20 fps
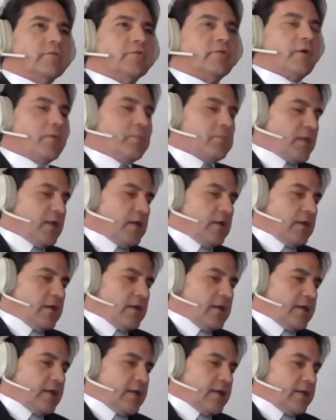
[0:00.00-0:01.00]
So
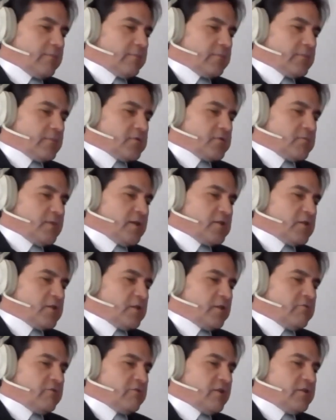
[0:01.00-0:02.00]
to
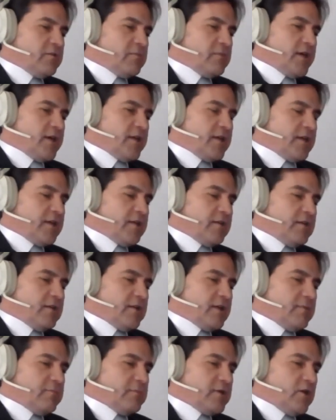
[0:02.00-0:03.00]
mention a friend of mine
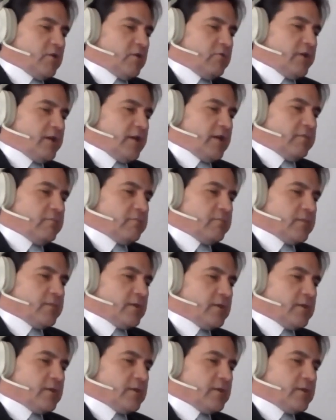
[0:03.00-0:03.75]
again, Kelvin Air.